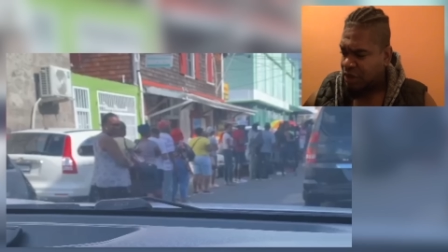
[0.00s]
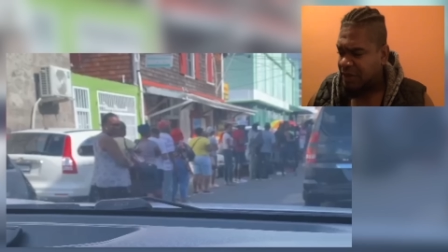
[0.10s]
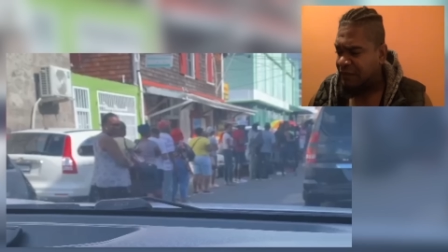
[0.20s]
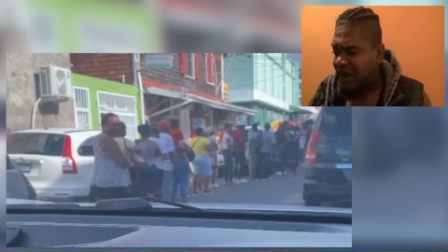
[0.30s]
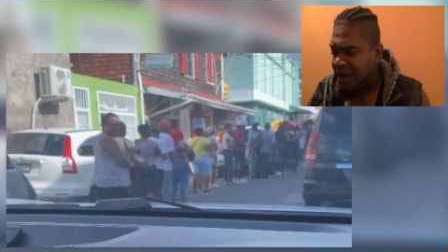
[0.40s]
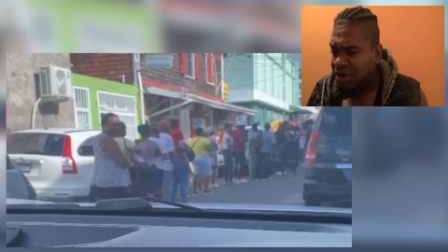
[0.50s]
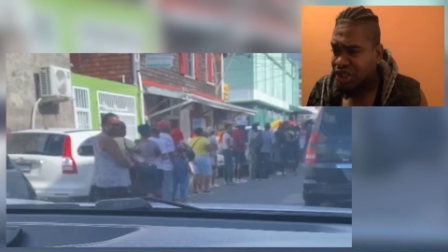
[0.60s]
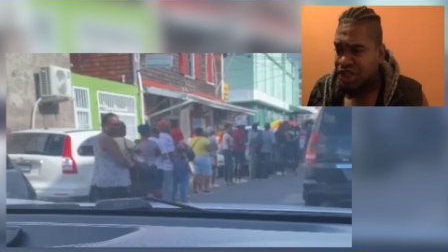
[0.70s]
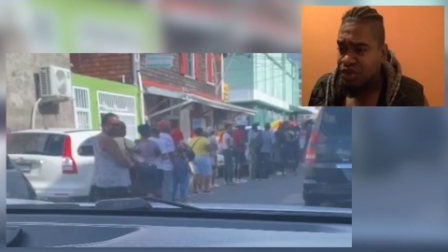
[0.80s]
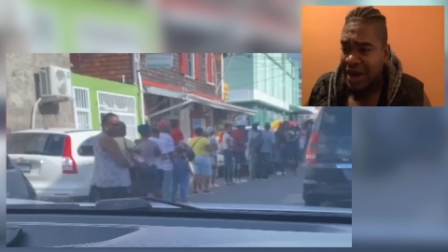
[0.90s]
Drop them
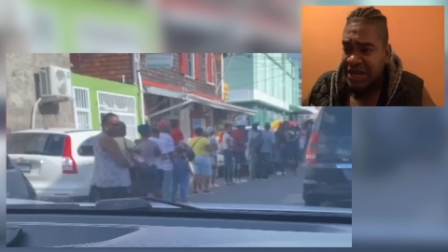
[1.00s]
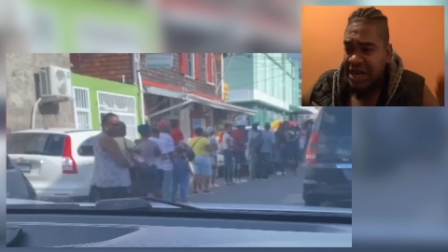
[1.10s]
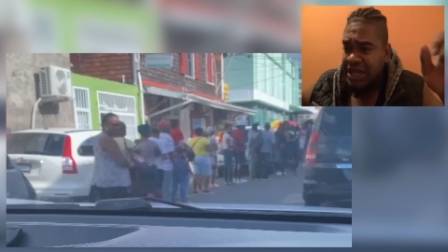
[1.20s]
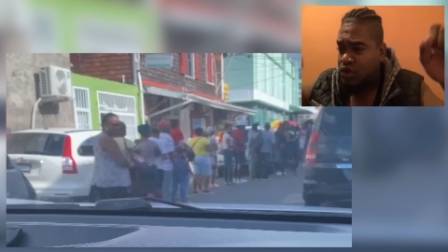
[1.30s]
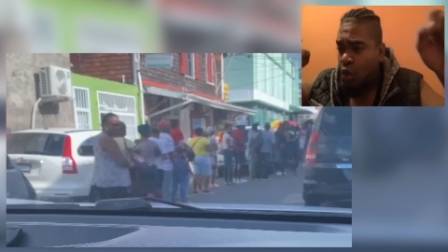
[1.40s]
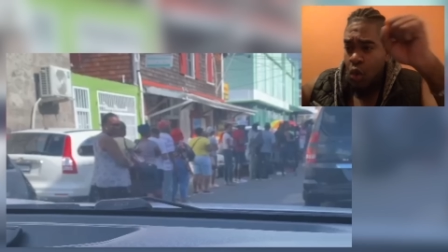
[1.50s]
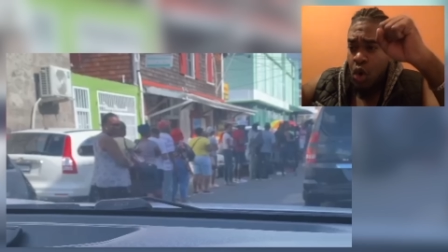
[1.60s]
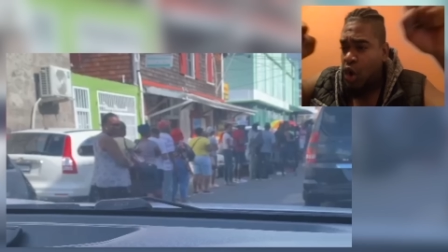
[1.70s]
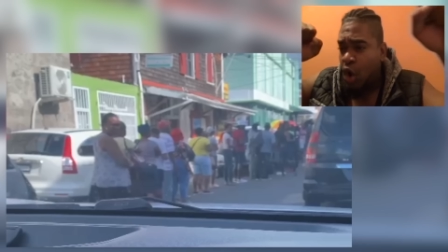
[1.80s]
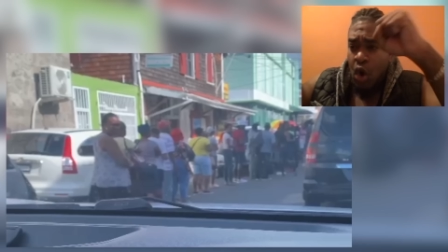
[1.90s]
vibrations right there. Let's go
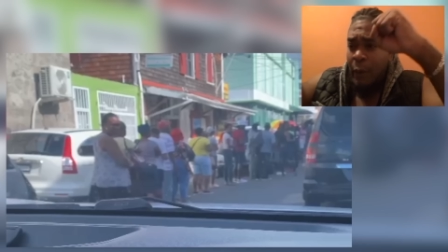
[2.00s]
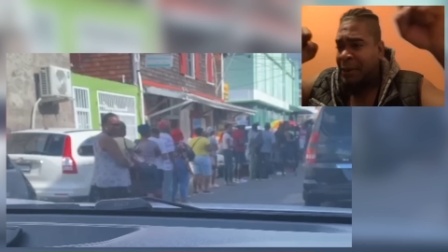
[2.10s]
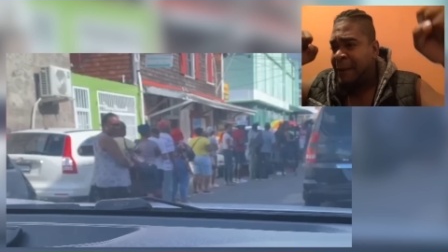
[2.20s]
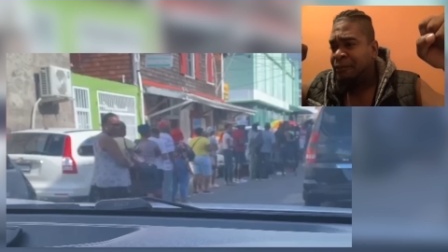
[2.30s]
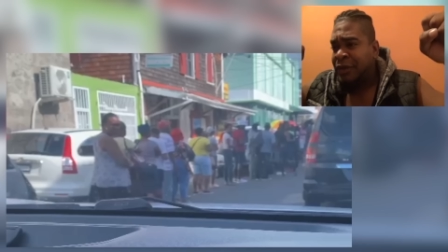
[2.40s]
hula hoop.